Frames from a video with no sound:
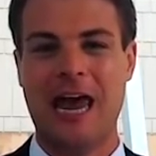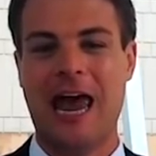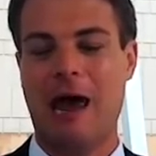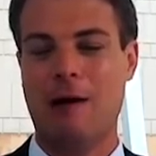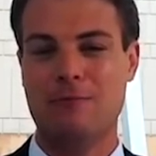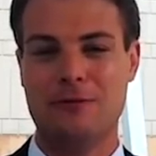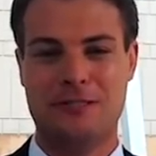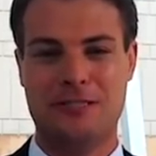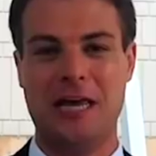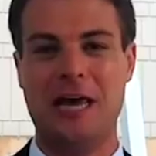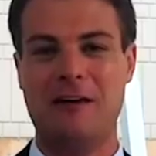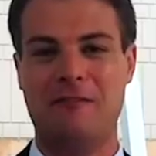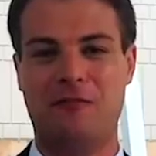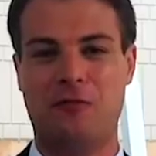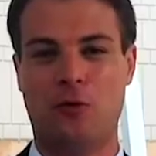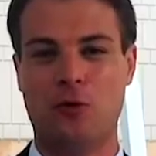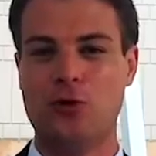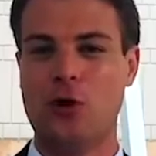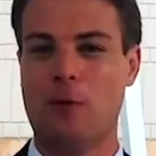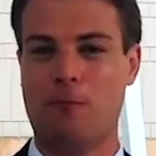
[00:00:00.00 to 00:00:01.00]
and was
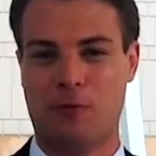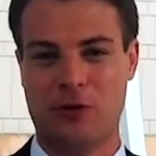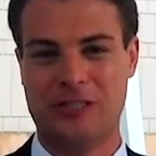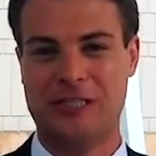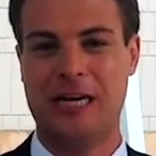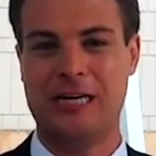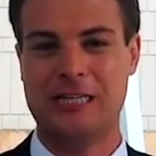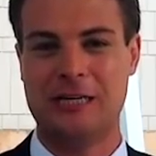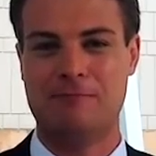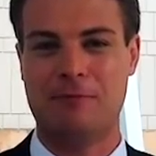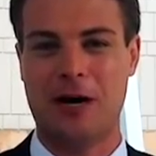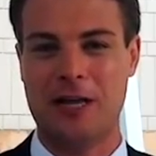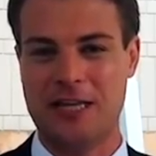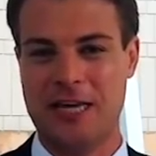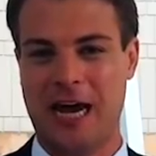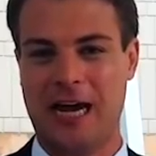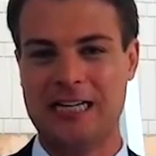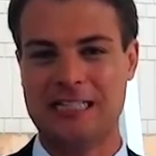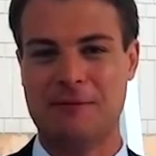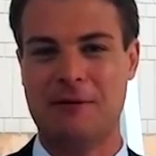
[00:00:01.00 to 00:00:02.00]
therefore not protected by
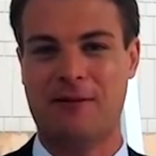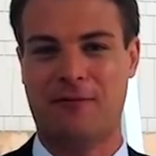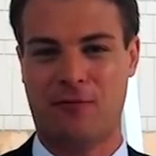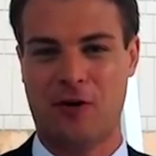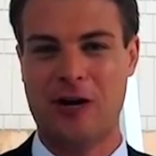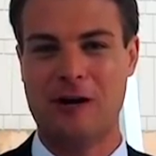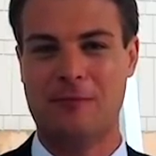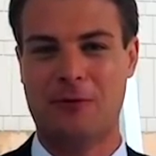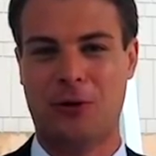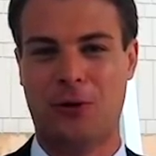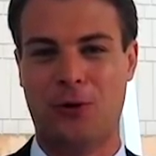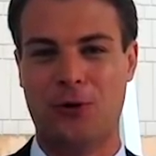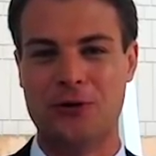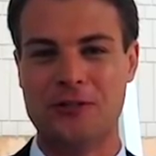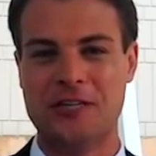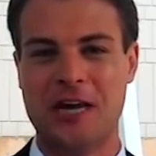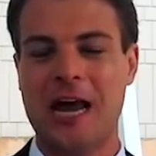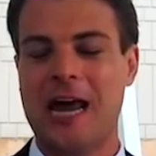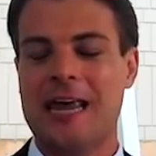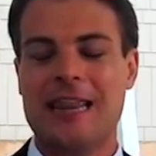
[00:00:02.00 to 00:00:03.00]
the Academic Freedom
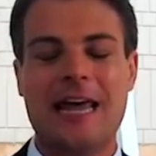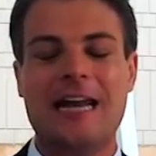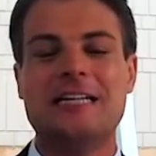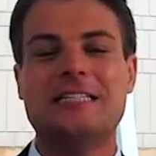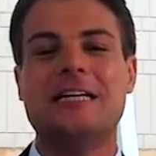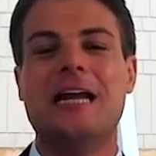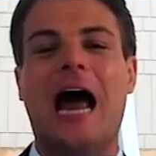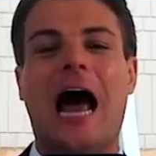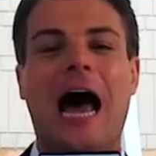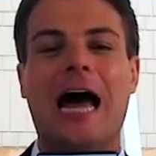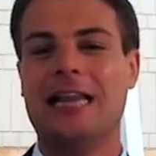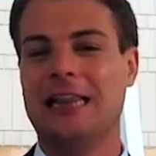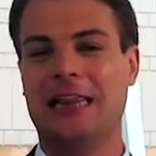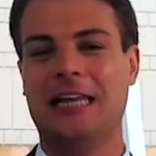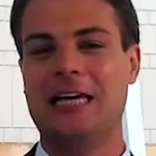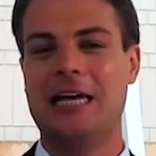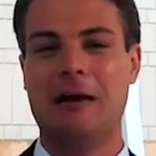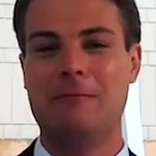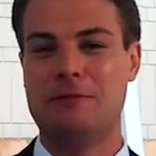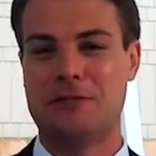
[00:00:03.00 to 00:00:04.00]
Clause. That is an
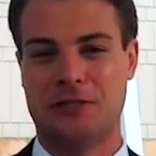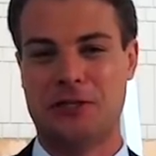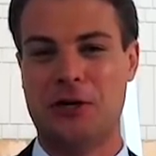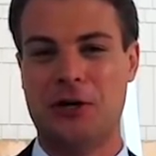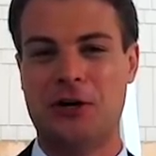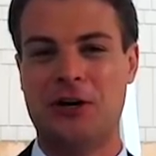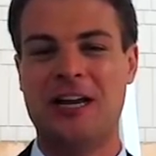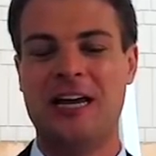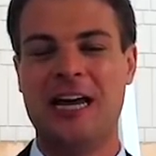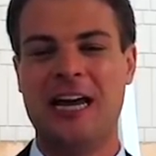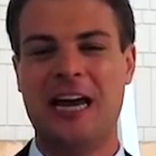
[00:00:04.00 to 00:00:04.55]
utterly absurd,